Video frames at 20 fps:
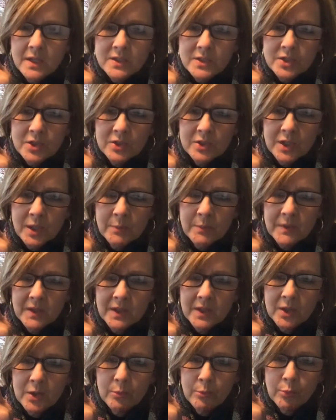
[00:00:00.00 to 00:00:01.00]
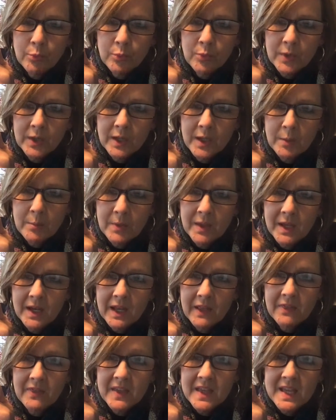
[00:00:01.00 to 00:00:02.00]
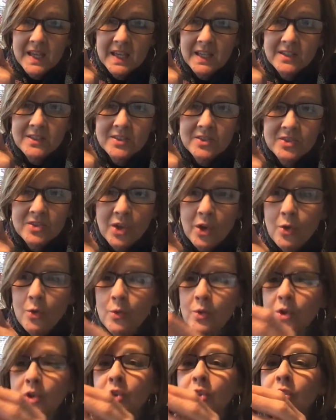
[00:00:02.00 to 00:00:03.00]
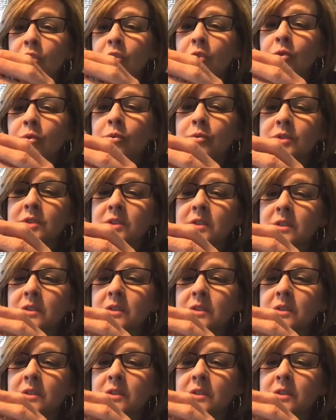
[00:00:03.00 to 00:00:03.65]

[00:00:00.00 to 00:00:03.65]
turn up the little brim, and I think it's so cute.